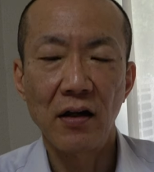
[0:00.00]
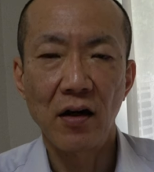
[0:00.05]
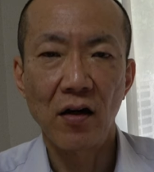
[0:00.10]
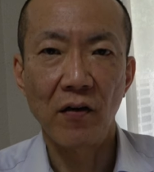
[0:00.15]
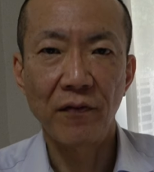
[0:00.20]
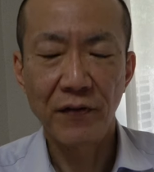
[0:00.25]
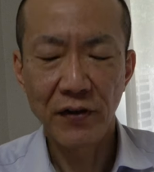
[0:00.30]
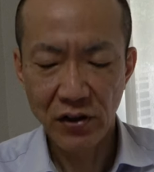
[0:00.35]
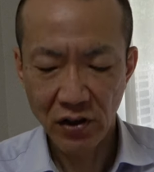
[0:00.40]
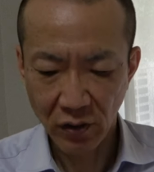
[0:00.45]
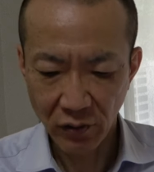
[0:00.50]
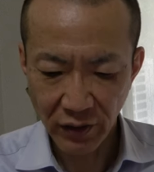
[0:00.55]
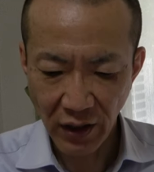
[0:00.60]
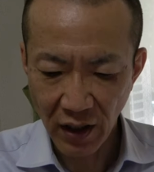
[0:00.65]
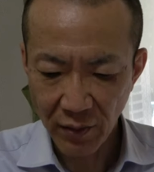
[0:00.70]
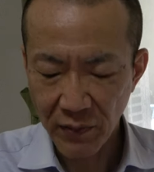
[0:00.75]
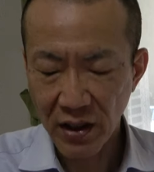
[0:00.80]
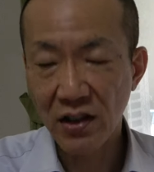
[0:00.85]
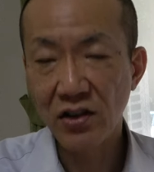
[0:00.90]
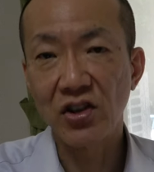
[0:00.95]
Official
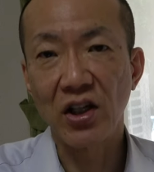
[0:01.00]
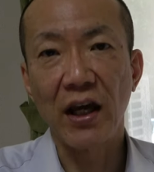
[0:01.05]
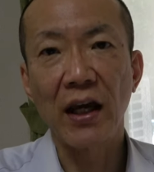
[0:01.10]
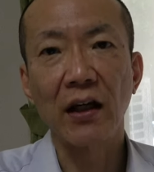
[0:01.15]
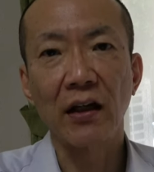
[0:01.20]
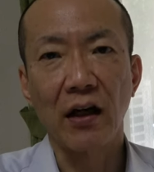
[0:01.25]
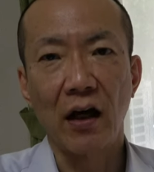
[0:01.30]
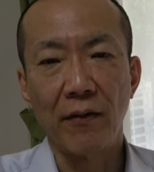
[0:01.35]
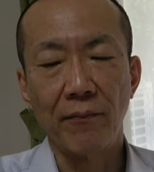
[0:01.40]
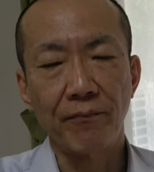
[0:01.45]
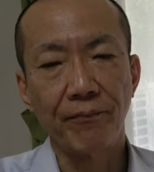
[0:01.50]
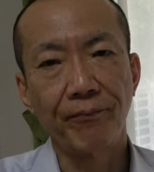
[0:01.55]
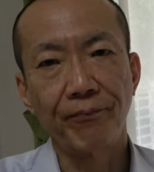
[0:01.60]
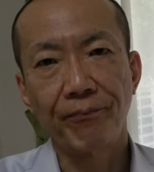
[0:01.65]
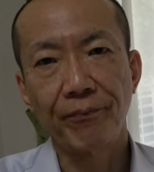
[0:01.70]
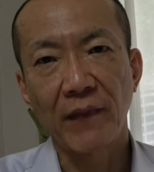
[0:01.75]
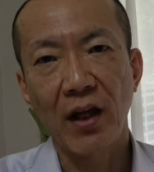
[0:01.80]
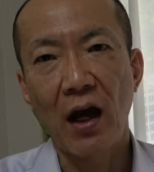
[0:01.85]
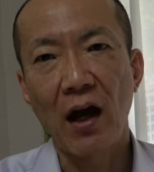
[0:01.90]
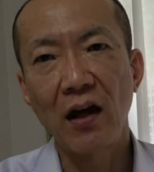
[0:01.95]
name is inkan.
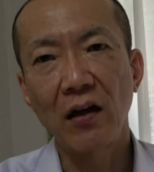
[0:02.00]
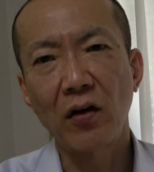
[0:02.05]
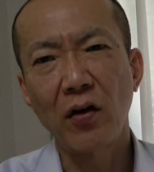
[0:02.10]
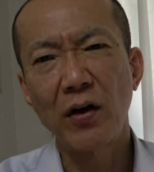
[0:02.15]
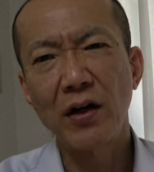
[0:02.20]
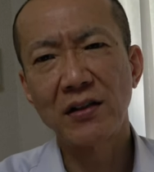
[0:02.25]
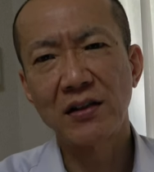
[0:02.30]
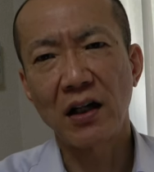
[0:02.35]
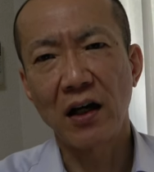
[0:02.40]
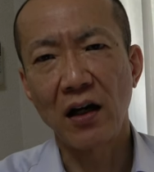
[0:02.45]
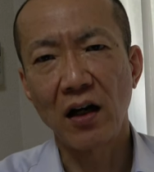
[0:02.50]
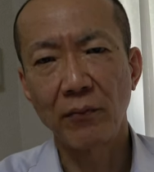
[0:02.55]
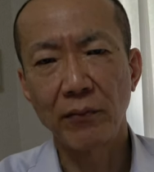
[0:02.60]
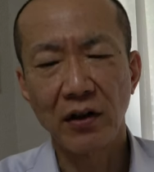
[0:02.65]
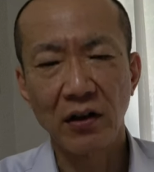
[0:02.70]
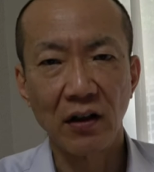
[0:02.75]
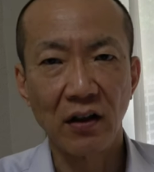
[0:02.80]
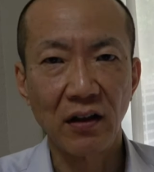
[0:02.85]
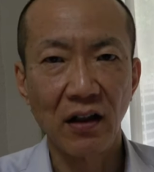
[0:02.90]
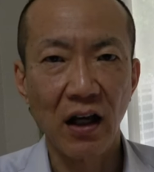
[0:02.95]
Hanko is kind of
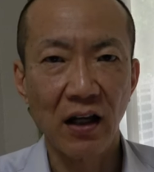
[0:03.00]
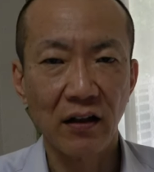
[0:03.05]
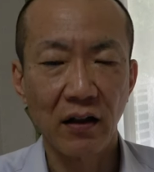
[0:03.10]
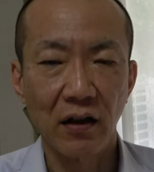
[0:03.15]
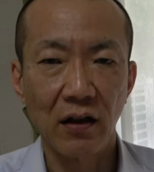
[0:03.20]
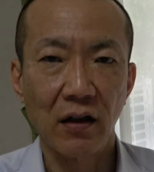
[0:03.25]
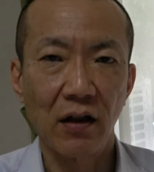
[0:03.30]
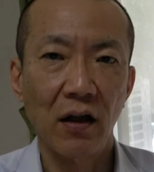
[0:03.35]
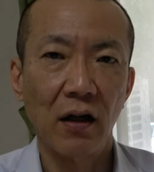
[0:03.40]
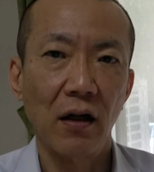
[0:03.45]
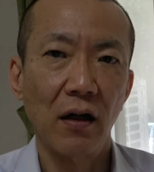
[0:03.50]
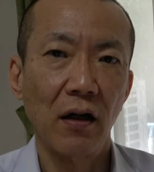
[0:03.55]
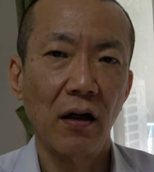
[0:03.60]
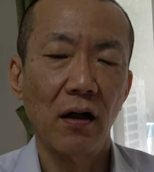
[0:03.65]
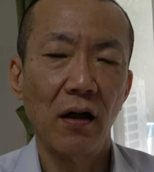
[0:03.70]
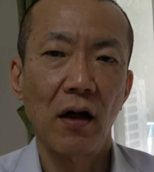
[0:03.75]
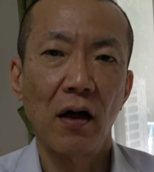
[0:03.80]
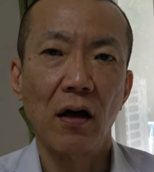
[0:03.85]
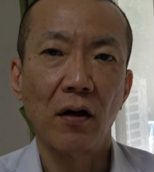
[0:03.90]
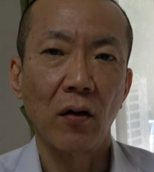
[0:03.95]
a lot
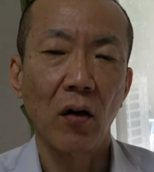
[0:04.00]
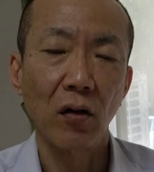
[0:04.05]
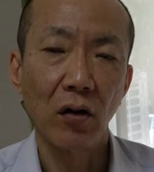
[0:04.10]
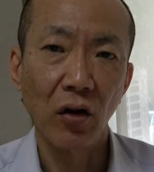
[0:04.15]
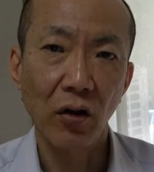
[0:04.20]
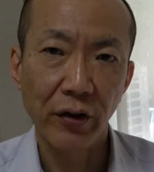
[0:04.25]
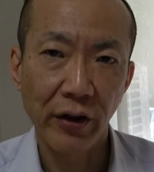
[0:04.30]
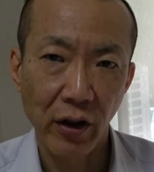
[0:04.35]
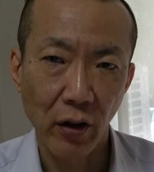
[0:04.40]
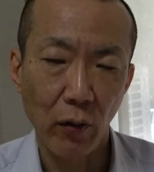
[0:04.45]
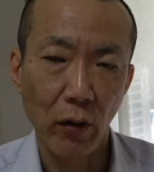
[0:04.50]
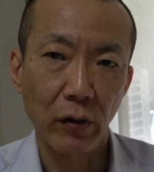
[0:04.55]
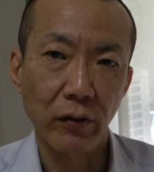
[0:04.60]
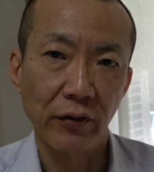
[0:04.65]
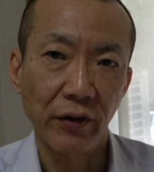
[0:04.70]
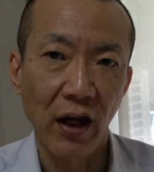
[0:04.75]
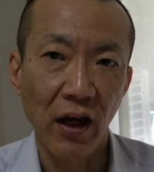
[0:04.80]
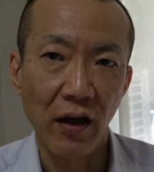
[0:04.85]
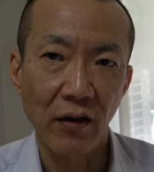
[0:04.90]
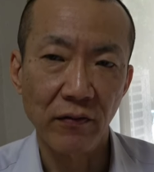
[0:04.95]
of a
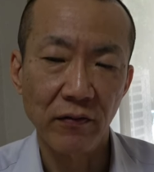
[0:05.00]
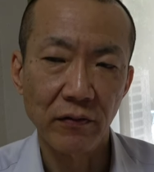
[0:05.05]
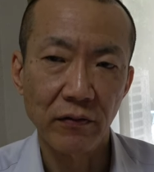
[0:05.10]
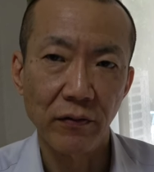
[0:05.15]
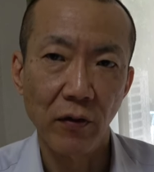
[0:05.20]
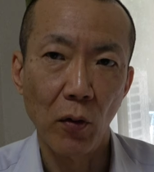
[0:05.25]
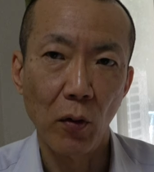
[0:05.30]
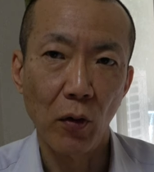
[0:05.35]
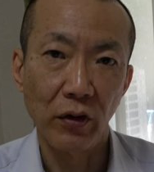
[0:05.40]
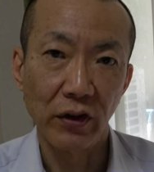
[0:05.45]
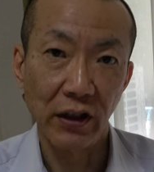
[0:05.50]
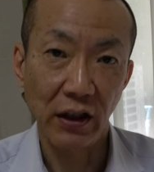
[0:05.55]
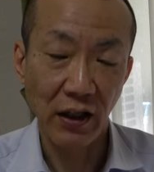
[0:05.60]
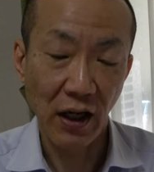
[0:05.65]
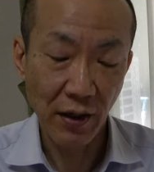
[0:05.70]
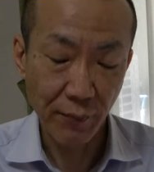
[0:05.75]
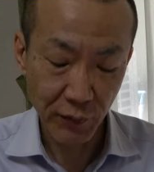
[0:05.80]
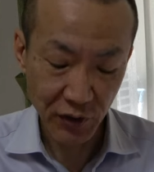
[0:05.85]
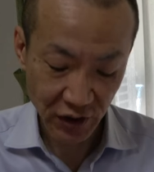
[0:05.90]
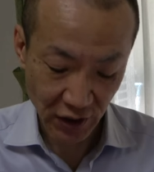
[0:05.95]
colloquial name for the
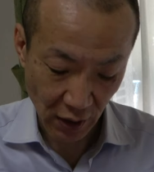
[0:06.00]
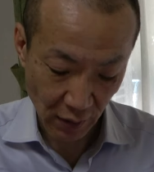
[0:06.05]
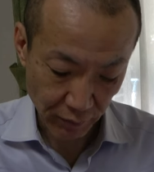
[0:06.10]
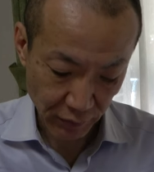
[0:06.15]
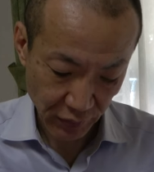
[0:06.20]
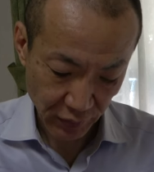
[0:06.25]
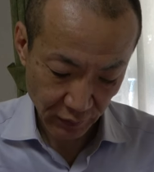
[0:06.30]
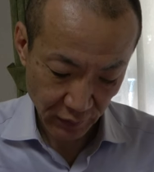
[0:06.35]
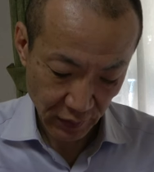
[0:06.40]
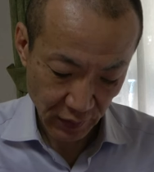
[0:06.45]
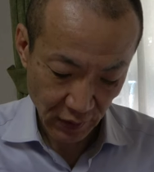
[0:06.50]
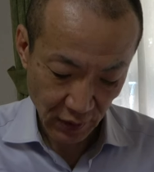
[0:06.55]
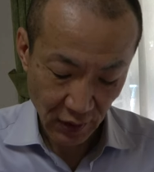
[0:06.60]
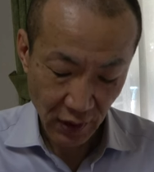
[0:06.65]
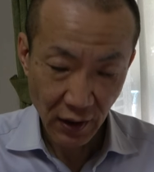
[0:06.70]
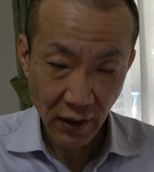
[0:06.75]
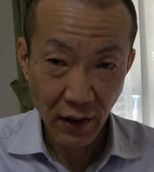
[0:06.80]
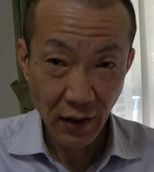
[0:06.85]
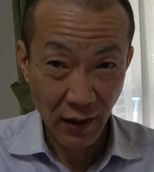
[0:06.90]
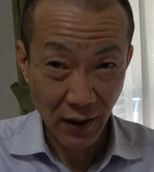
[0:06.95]
name stamp.
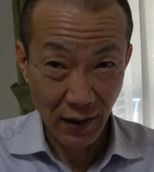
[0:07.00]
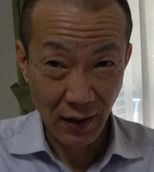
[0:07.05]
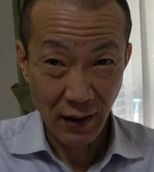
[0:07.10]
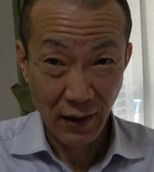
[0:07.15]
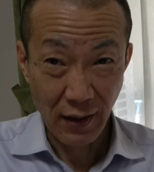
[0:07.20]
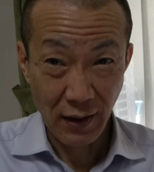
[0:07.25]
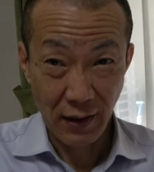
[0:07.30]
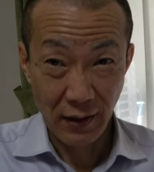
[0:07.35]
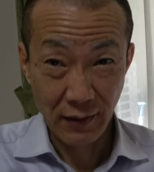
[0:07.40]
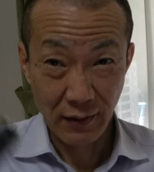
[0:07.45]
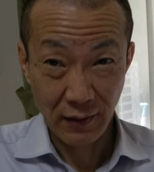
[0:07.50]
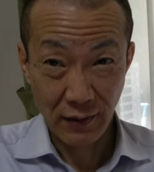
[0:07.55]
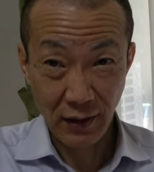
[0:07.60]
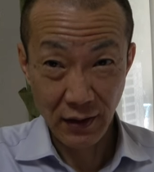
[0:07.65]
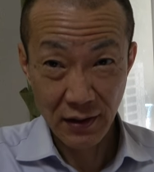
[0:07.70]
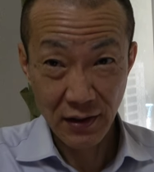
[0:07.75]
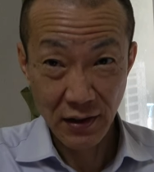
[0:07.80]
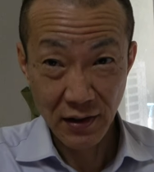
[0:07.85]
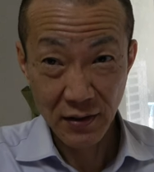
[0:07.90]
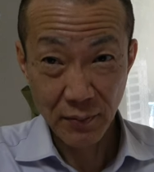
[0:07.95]

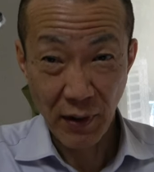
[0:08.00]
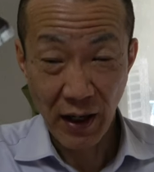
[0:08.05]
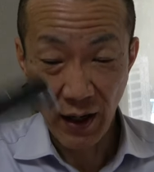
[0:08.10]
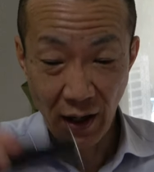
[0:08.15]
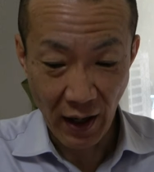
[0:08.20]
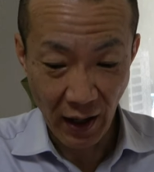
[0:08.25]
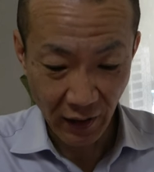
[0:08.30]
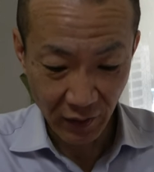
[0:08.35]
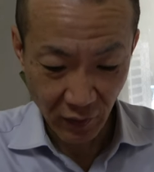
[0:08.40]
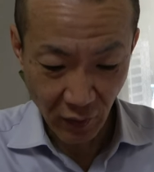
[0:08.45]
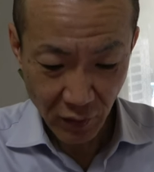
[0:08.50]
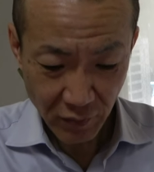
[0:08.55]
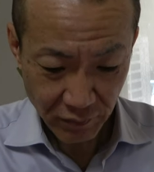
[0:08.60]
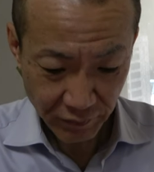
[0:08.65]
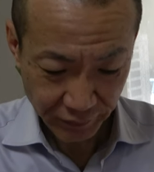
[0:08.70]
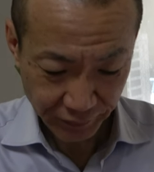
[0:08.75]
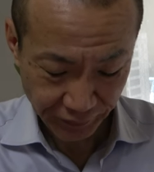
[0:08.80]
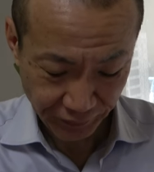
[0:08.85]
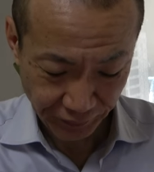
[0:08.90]
This is my hanko.